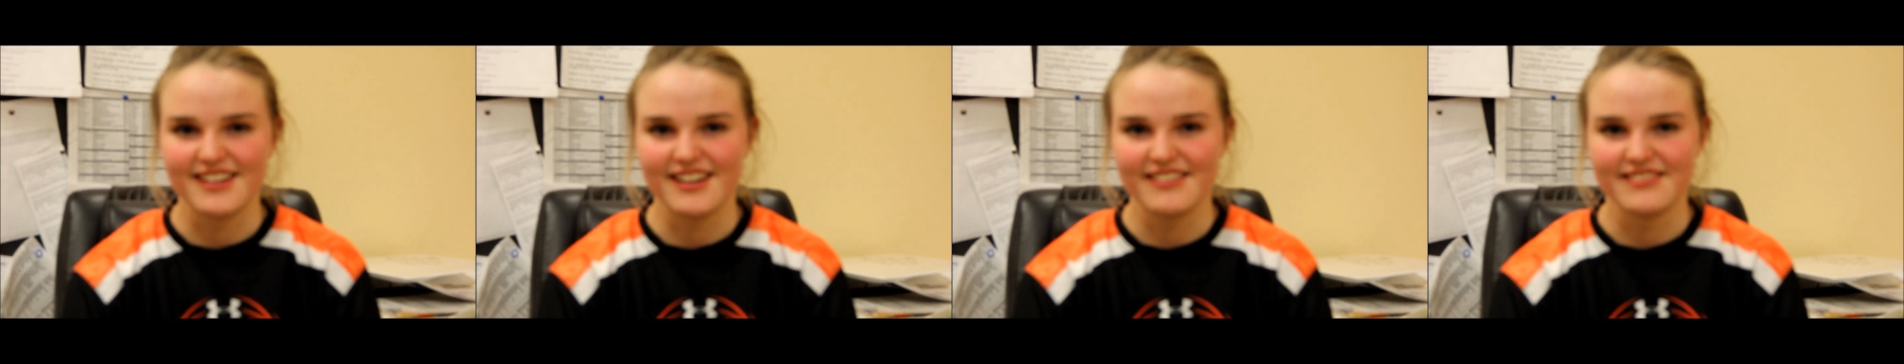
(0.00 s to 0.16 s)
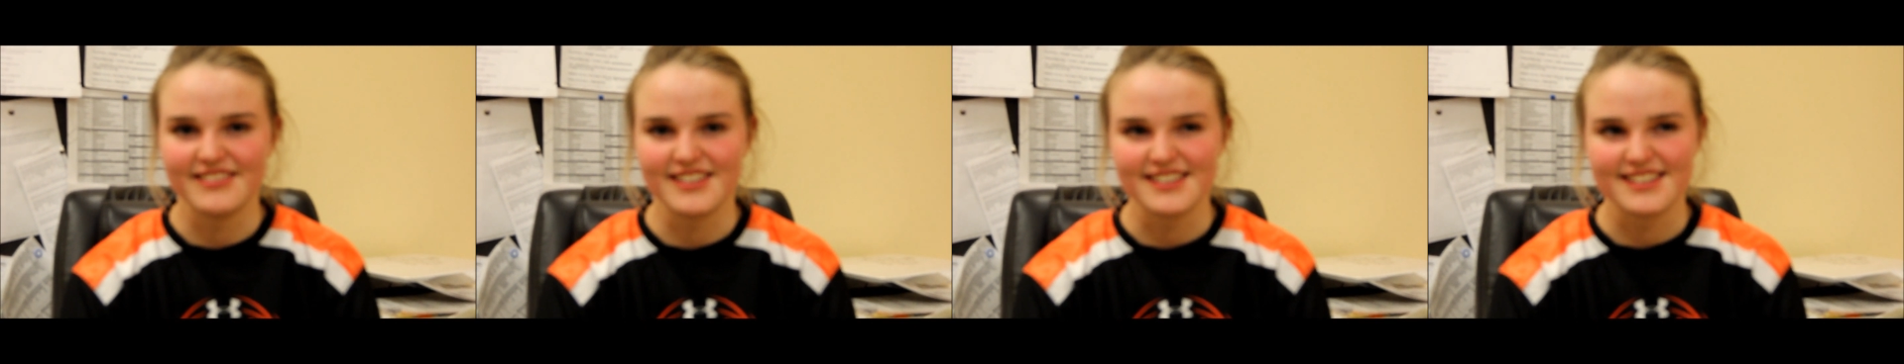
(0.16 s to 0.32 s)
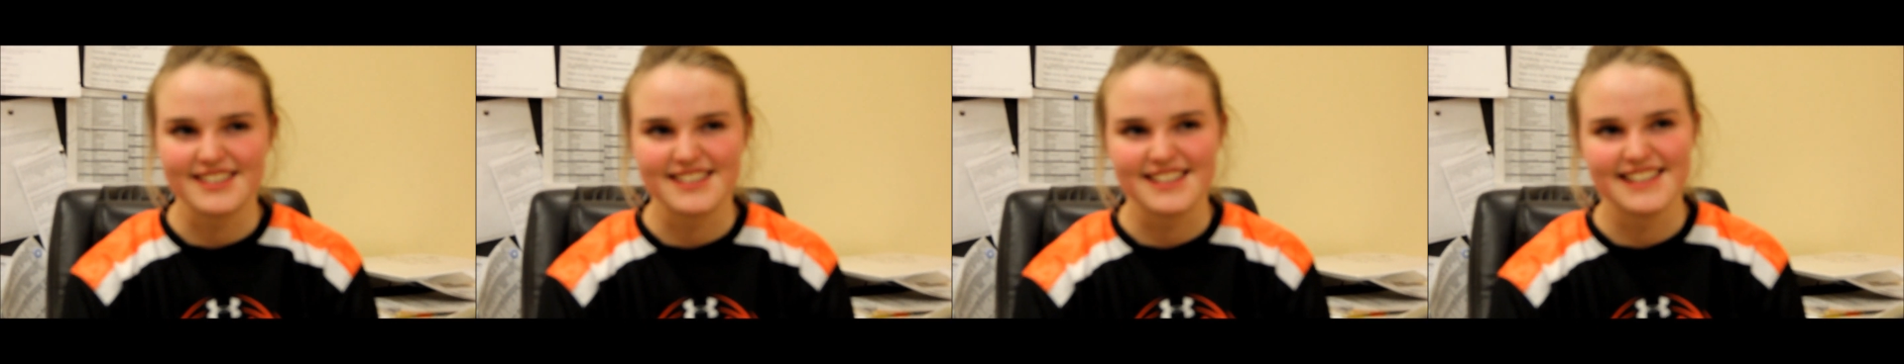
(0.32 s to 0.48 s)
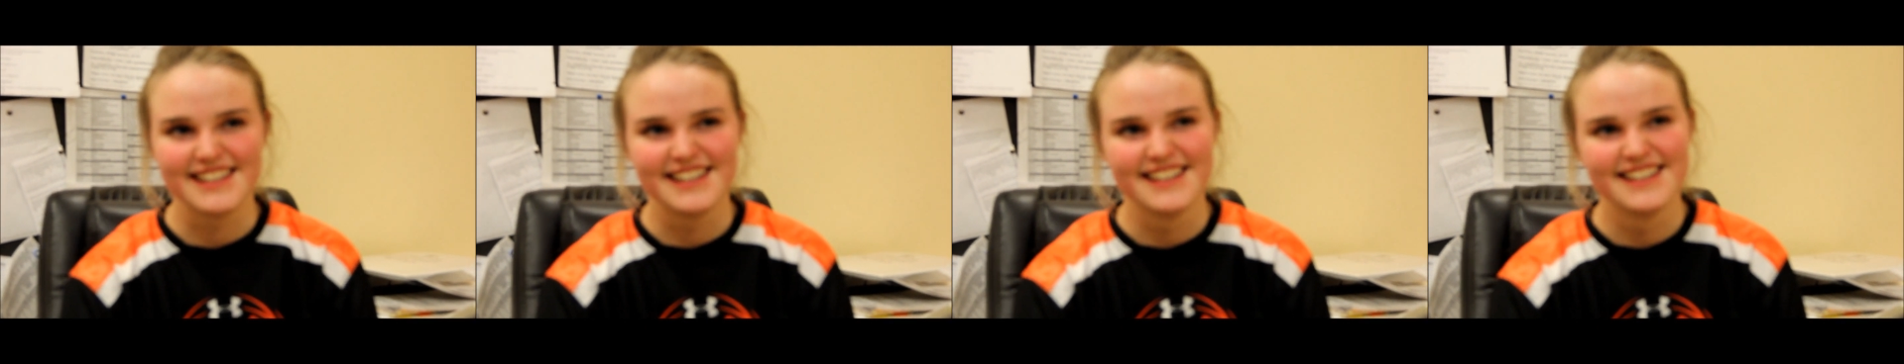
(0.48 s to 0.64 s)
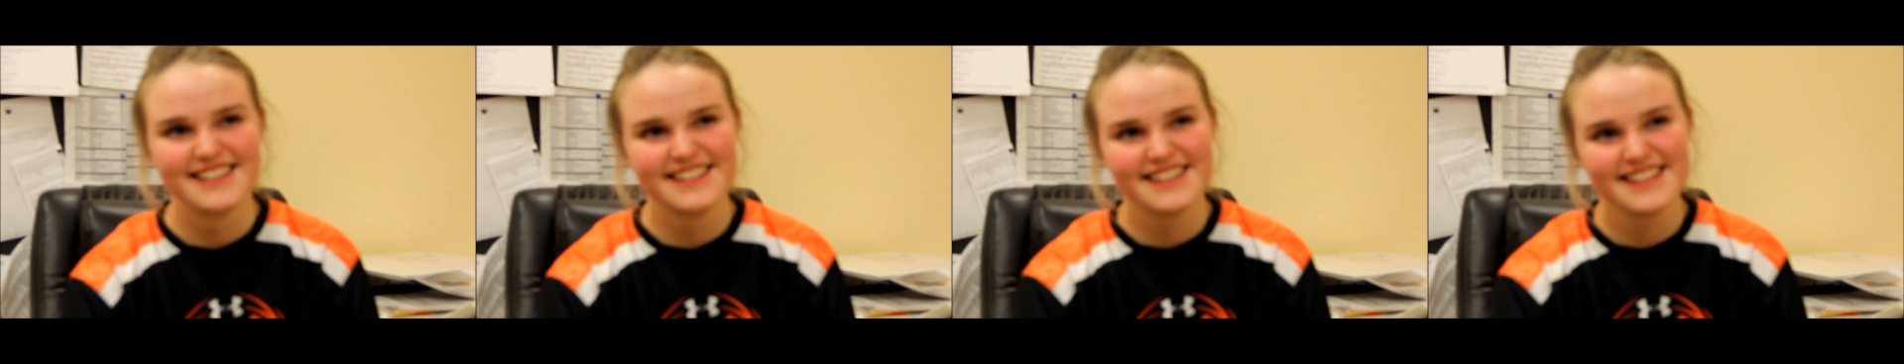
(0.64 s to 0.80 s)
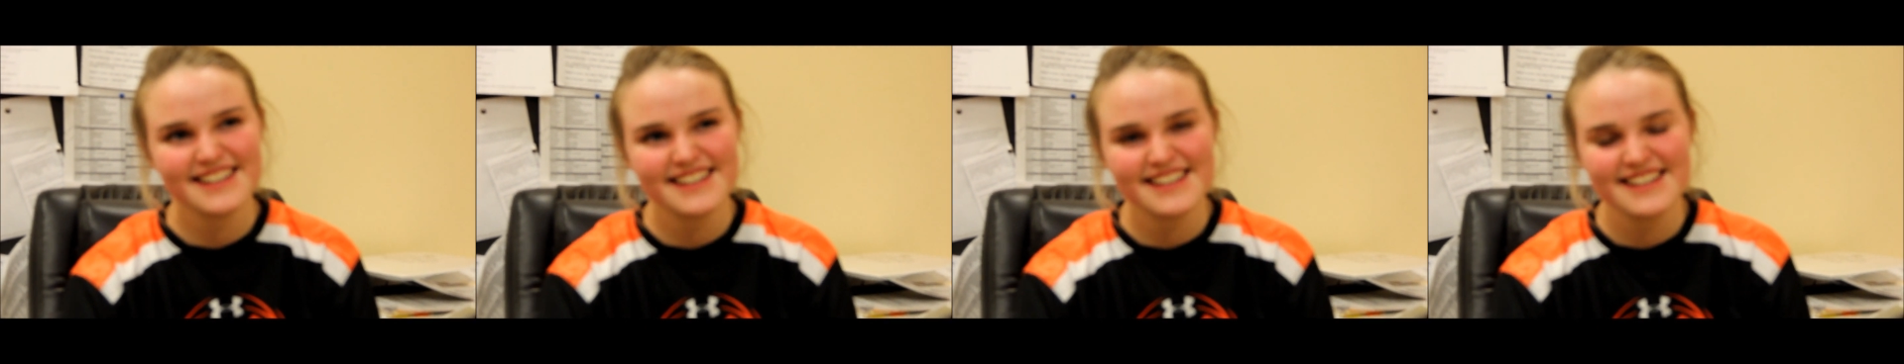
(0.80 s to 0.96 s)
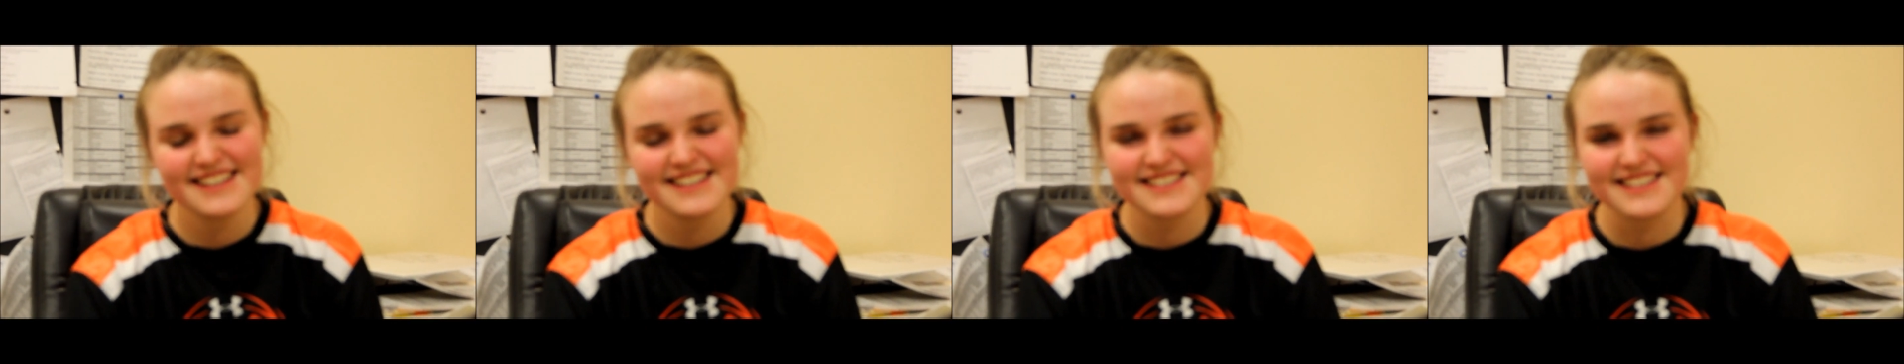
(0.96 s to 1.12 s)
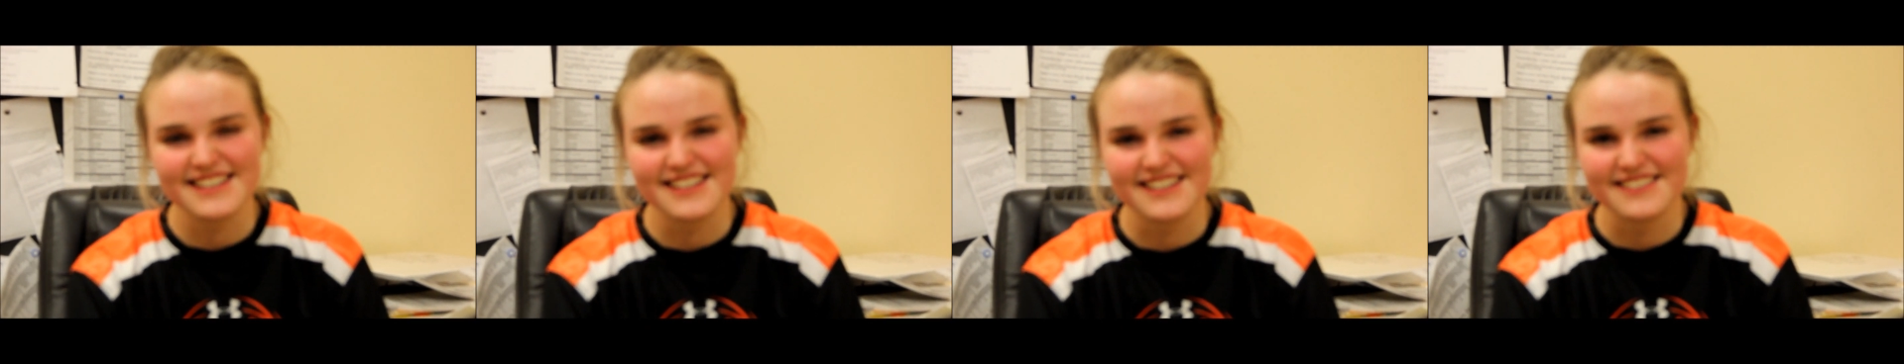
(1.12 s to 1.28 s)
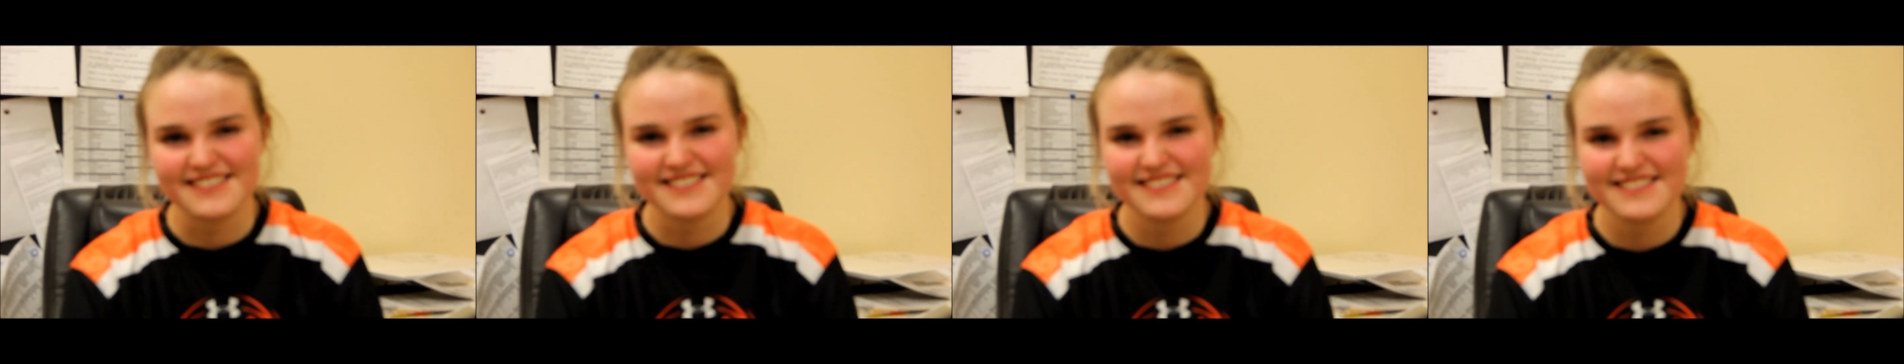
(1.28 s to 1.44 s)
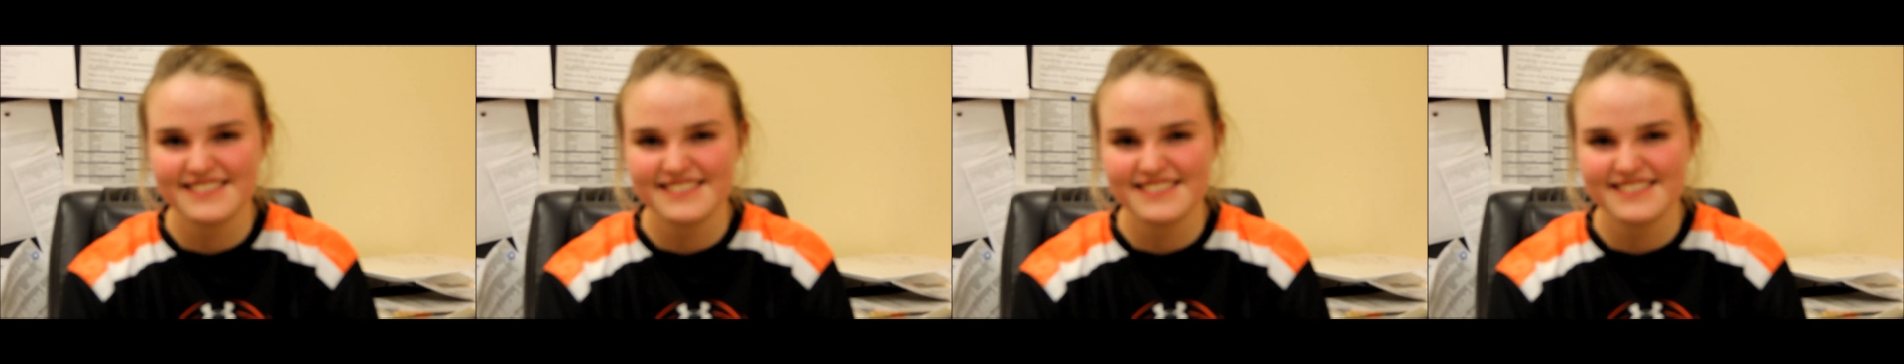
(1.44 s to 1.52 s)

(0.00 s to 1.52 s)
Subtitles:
obviously. So.